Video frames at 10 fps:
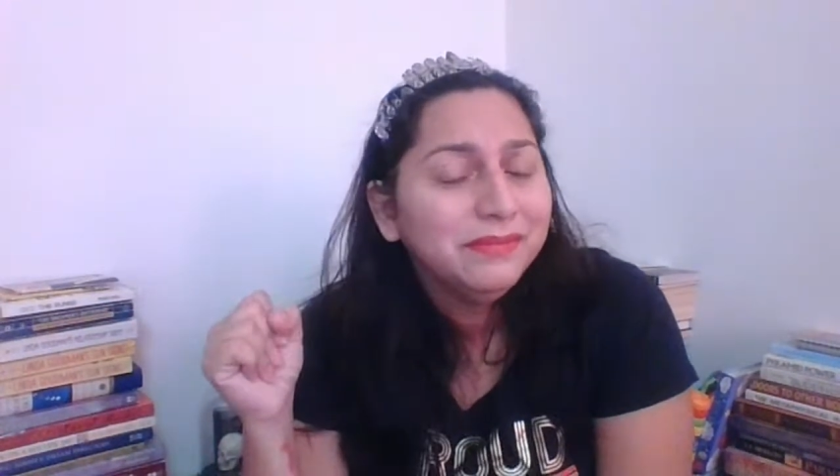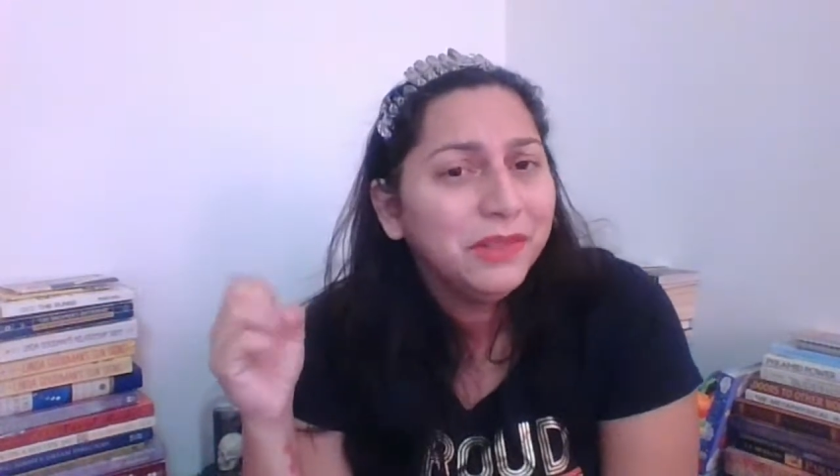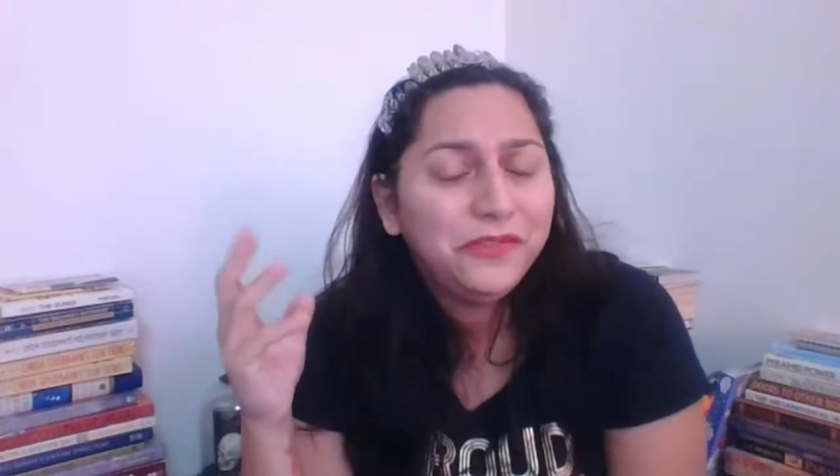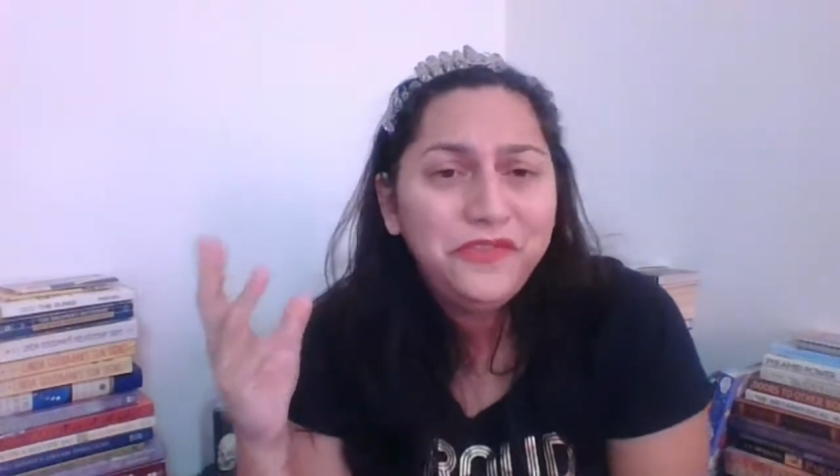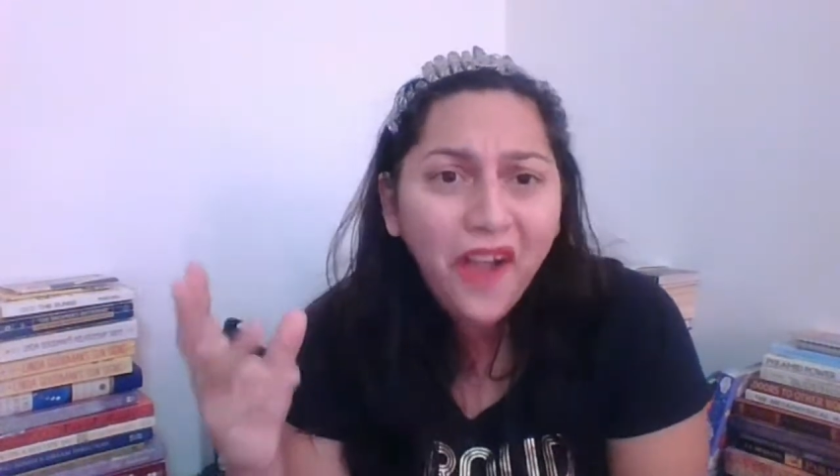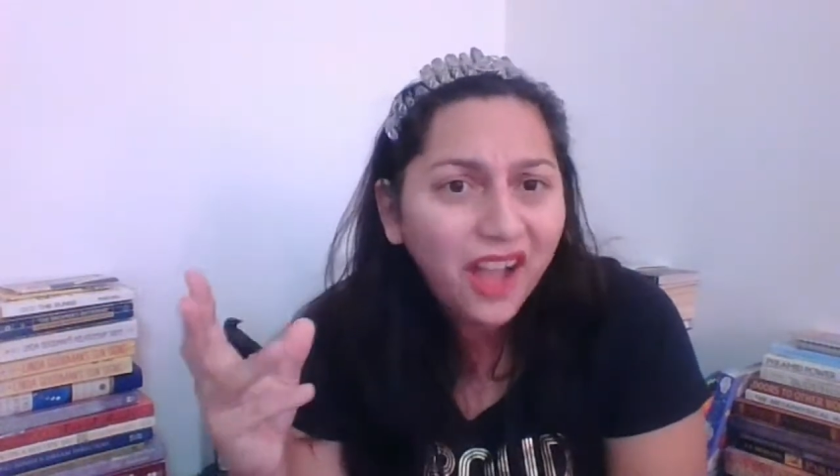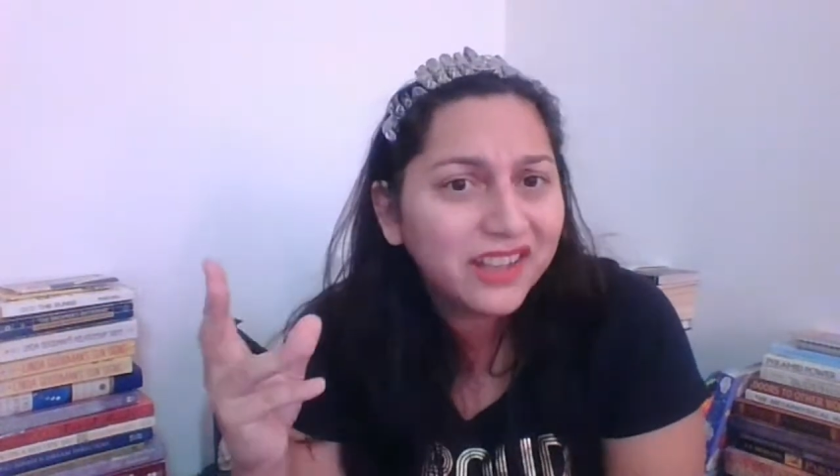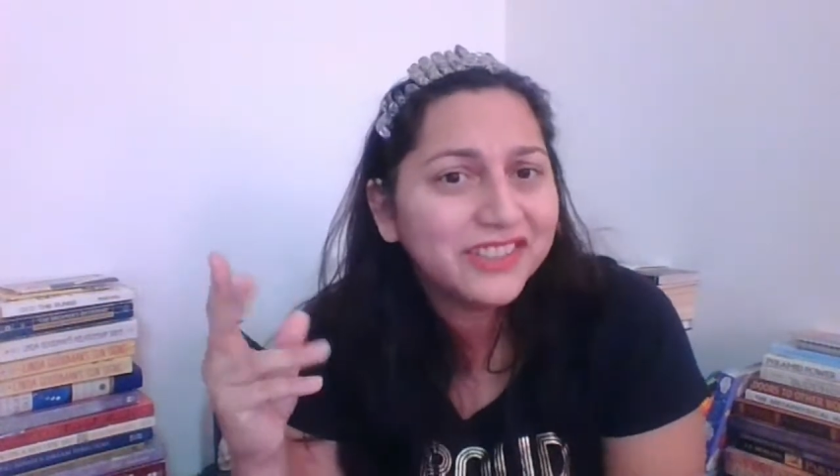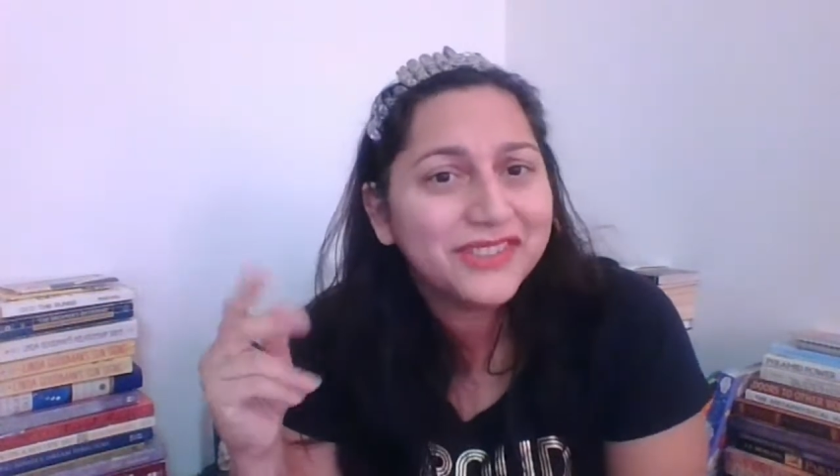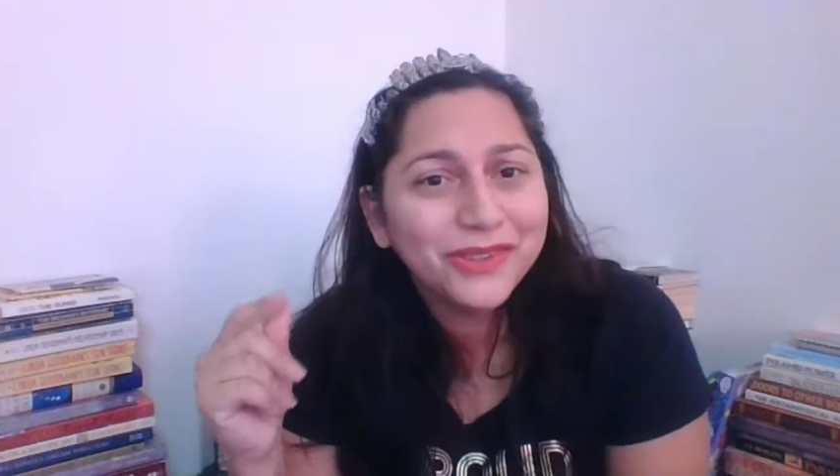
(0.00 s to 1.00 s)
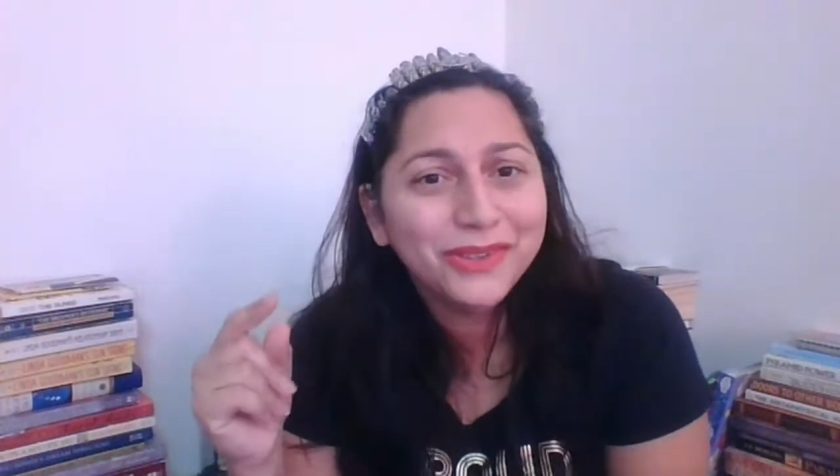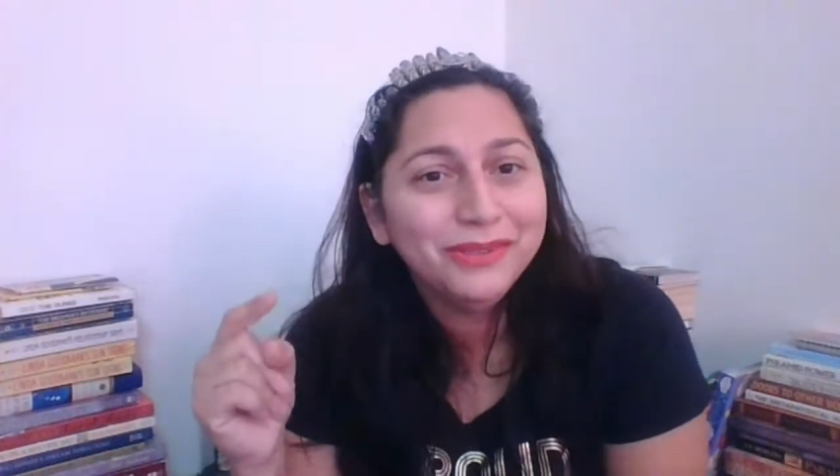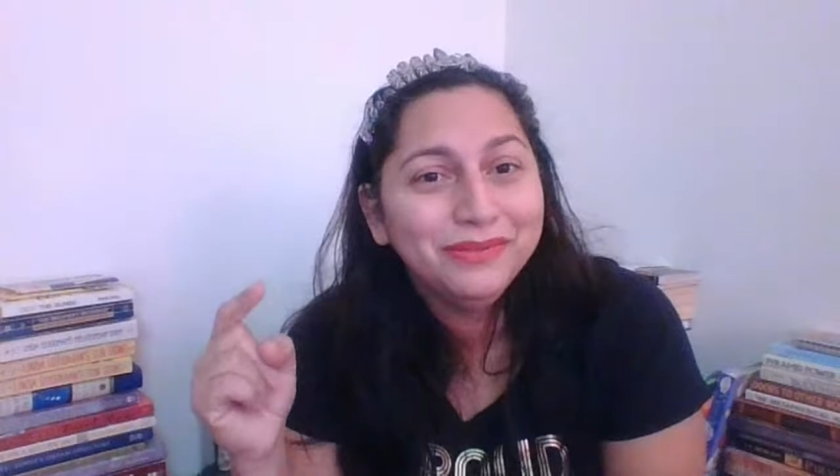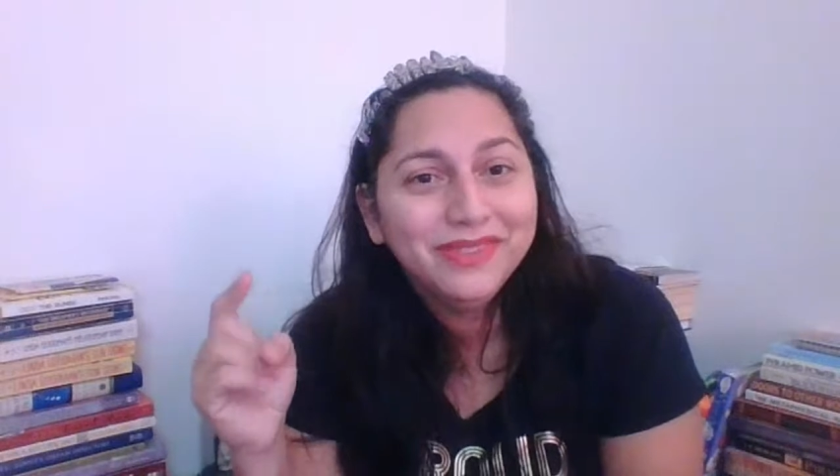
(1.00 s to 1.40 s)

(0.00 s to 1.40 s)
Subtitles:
But fuck, dude.